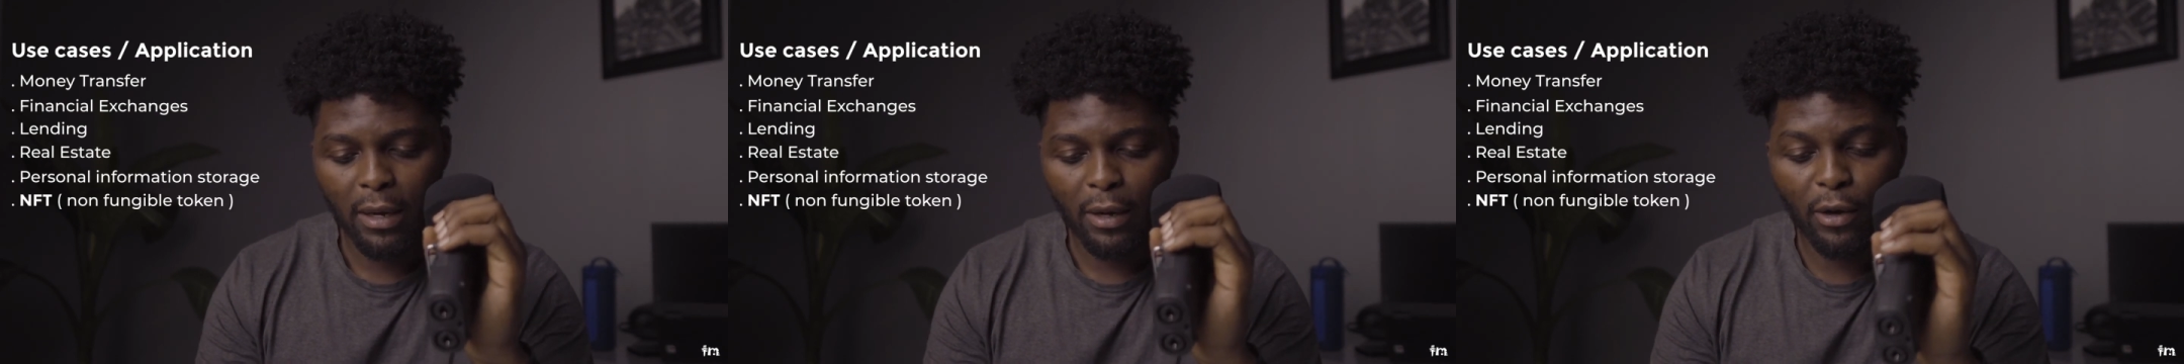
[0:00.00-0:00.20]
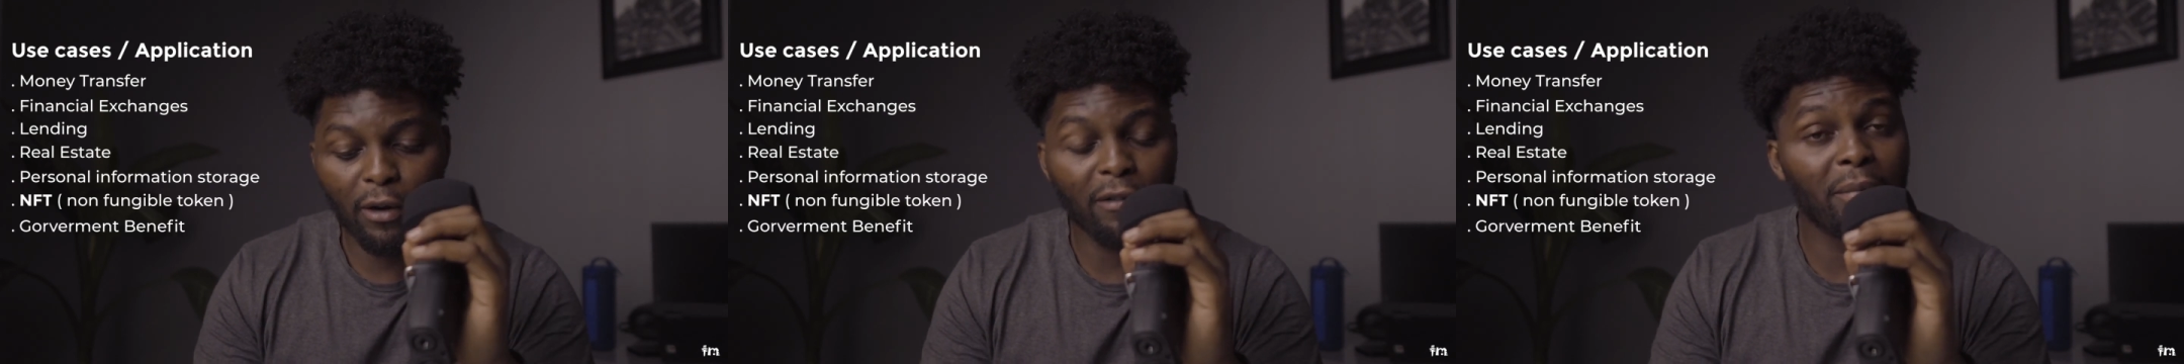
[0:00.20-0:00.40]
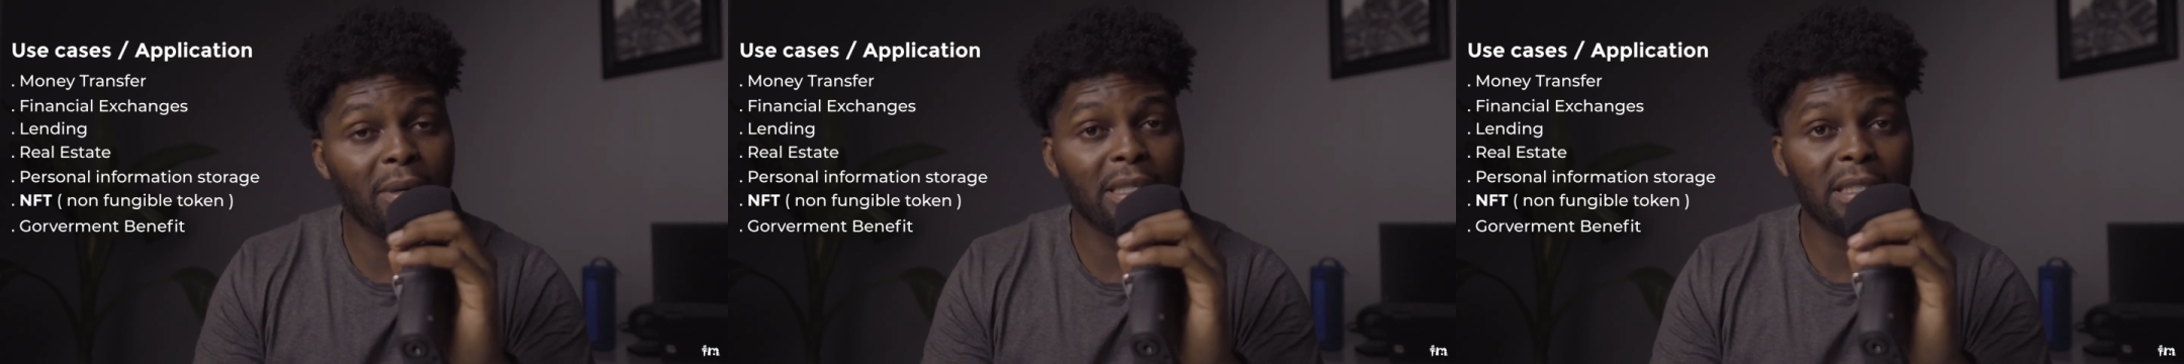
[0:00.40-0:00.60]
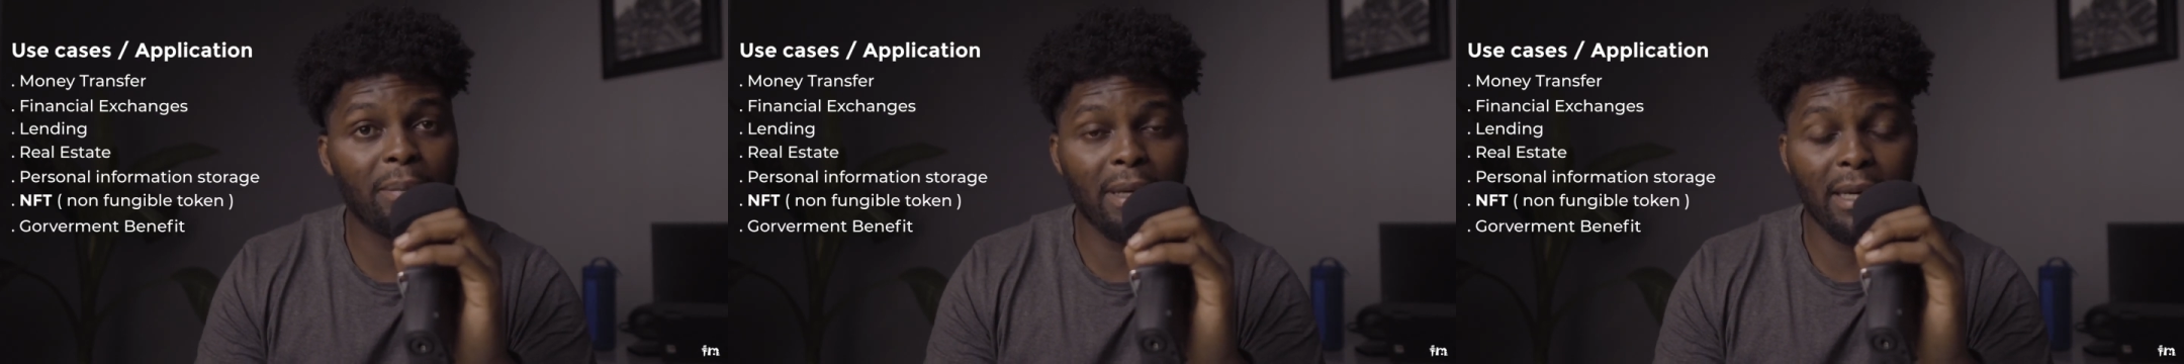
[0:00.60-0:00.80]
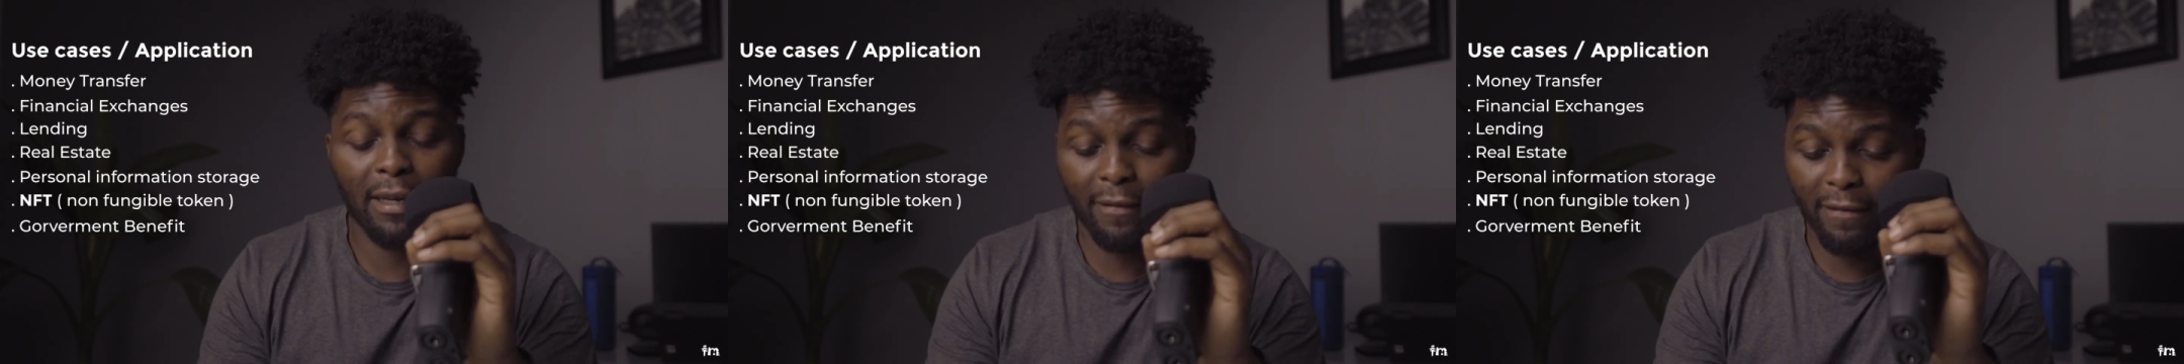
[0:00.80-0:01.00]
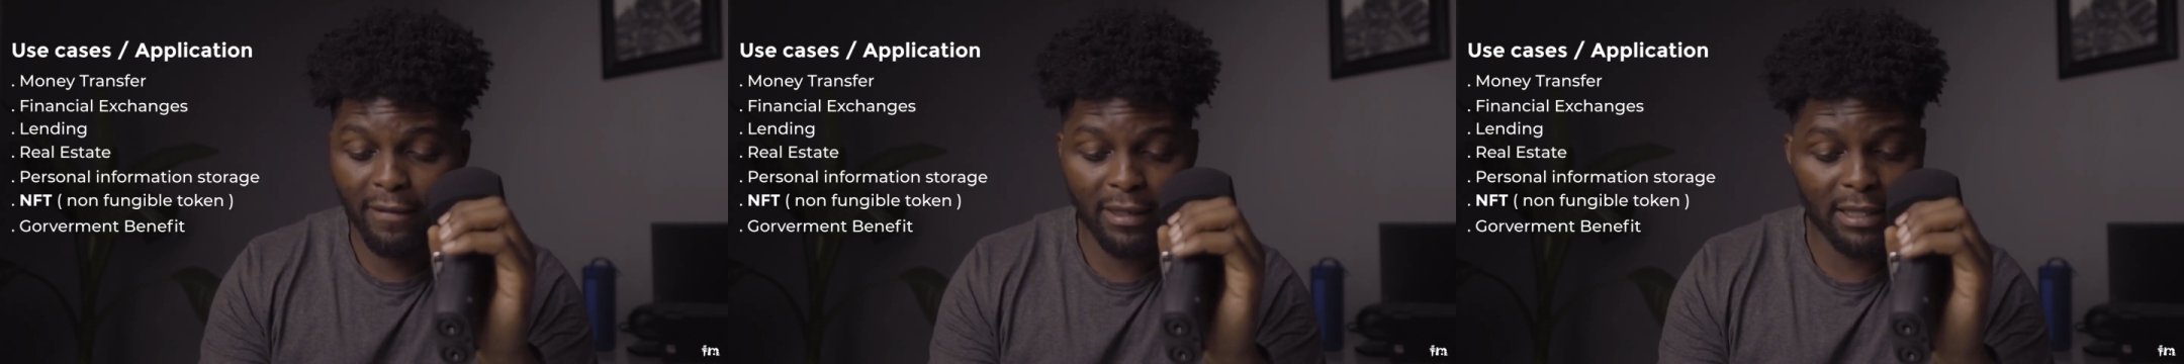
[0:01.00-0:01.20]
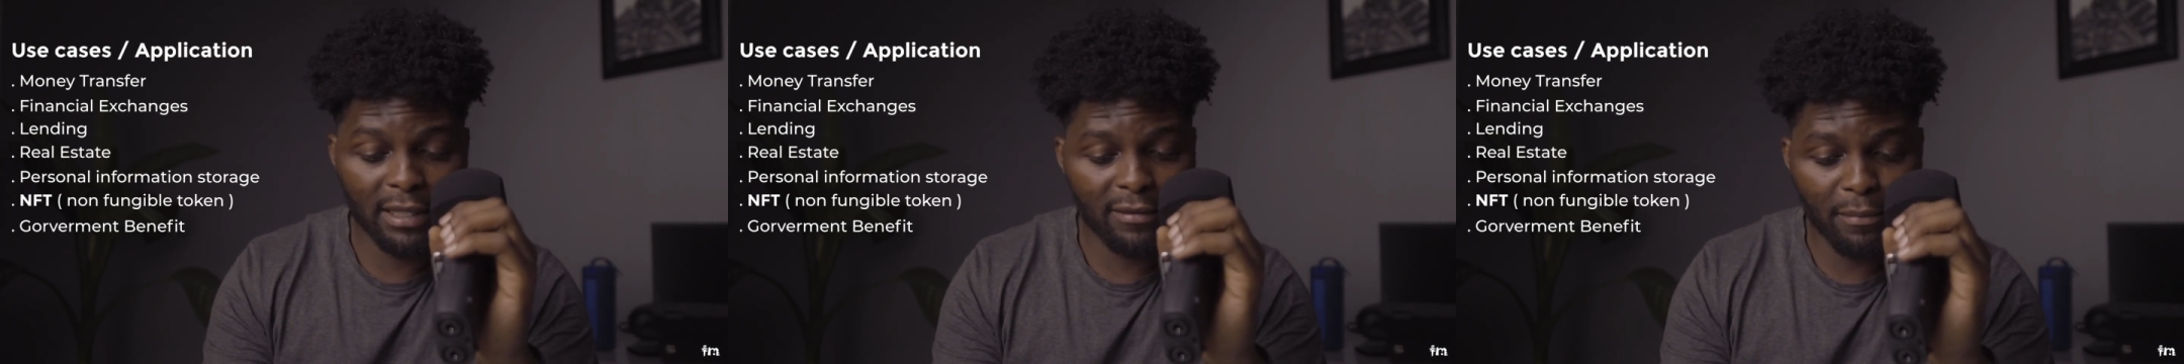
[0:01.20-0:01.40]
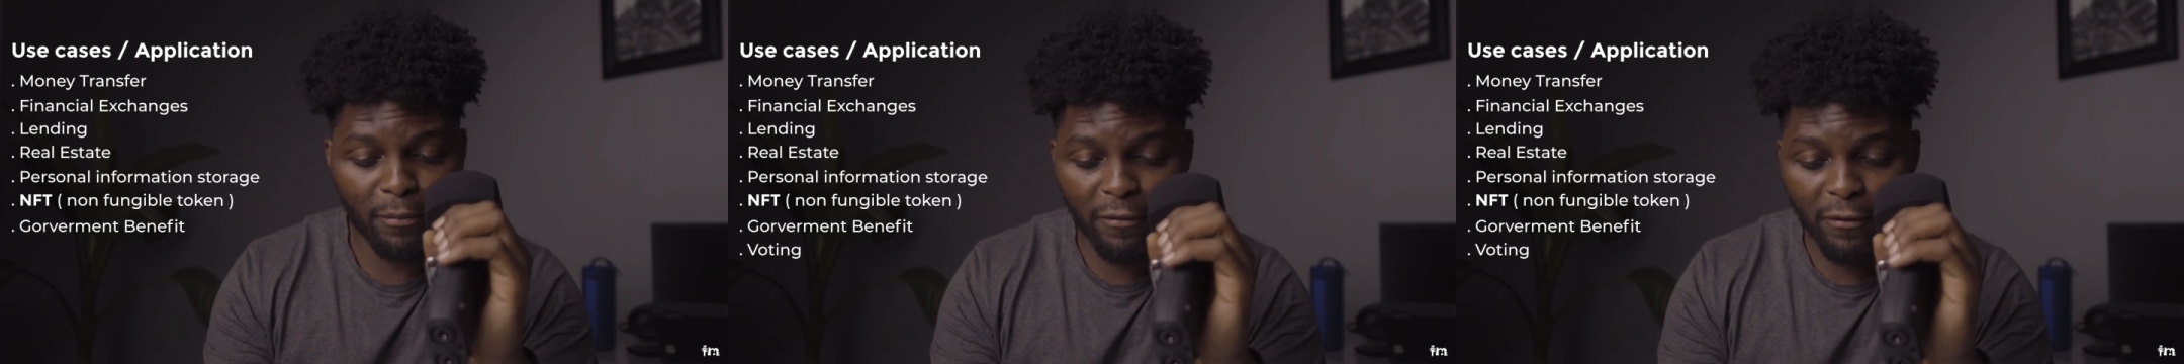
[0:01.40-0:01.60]
government benefits,
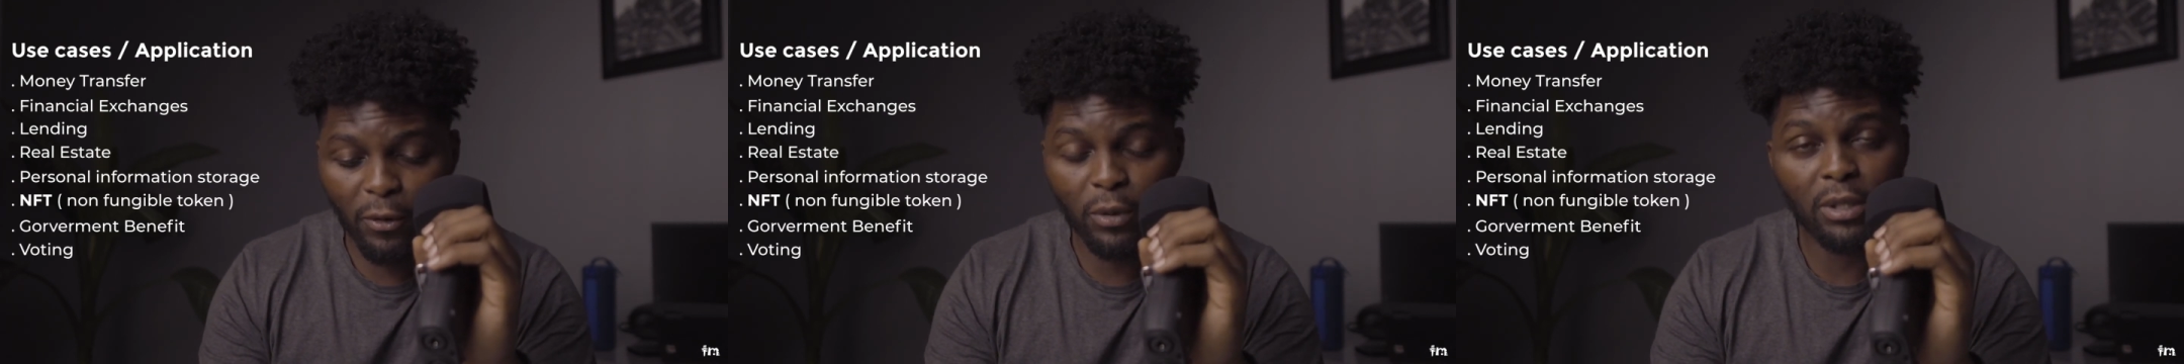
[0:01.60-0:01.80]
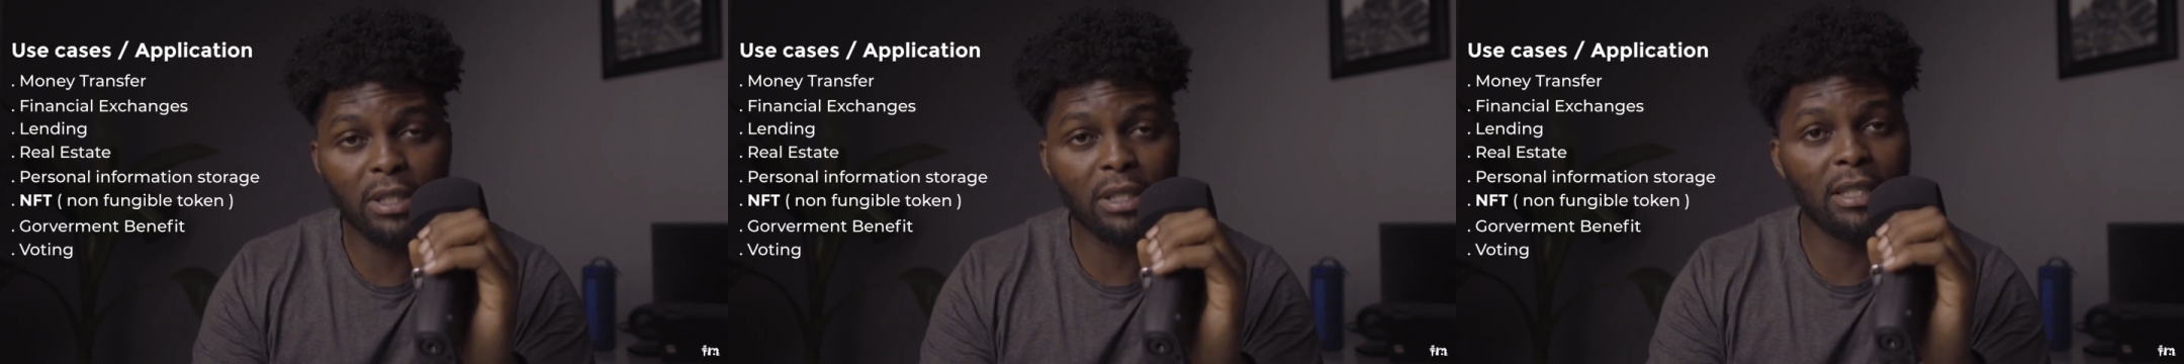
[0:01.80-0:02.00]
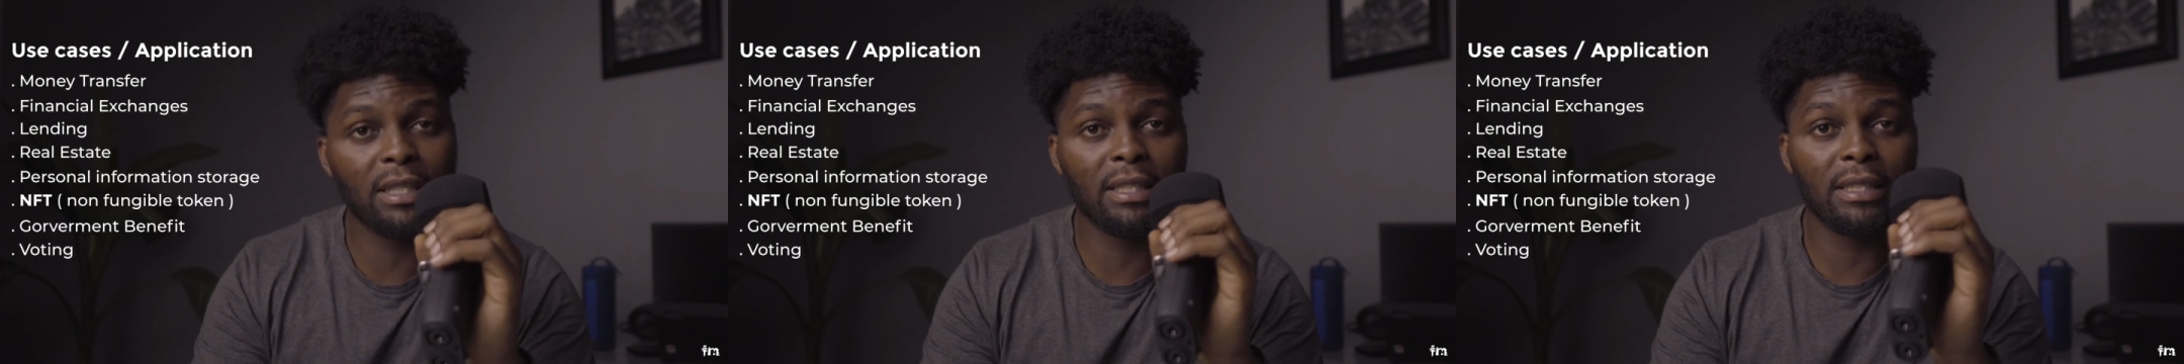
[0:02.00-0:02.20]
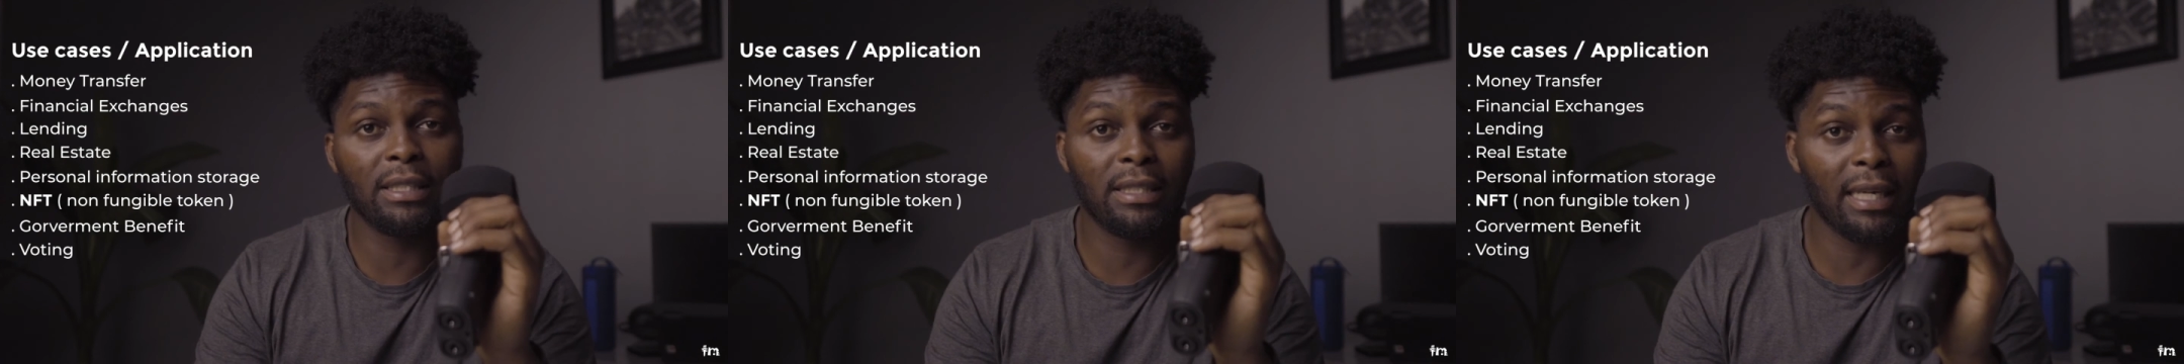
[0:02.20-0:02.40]
voting,